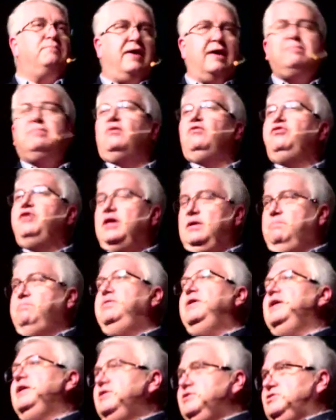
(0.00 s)
People think
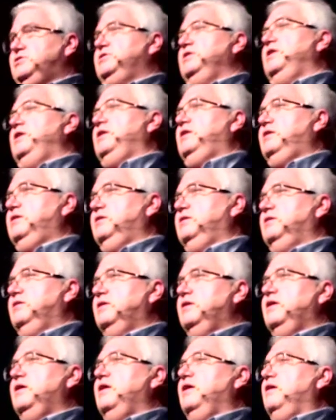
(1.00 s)
pigs stink.
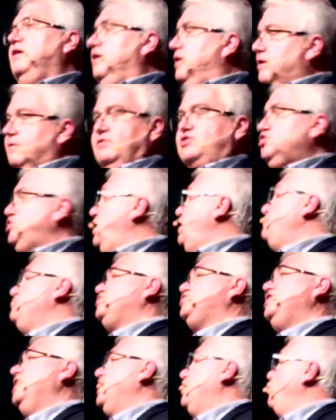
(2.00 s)
Sheep
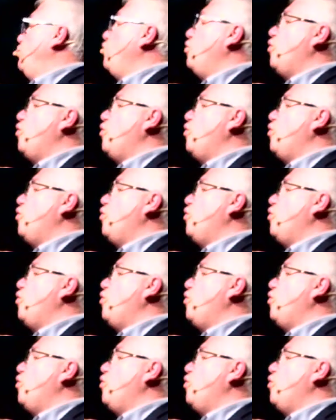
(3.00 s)
stink